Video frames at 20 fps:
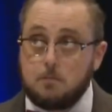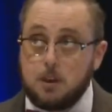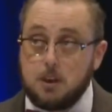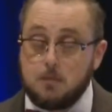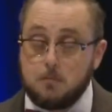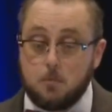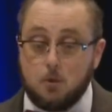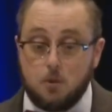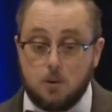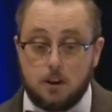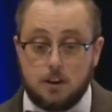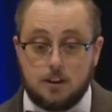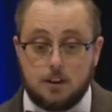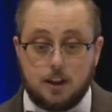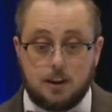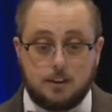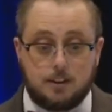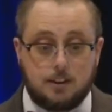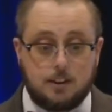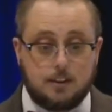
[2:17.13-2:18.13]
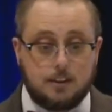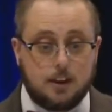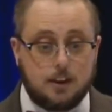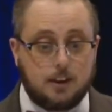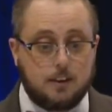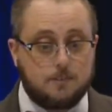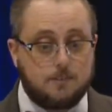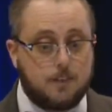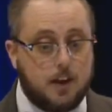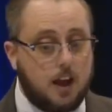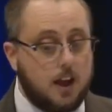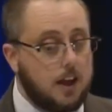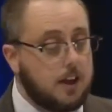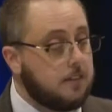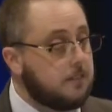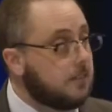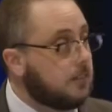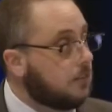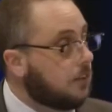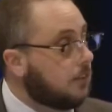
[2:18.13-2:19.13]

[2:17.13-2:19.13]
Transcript: being born in 1995,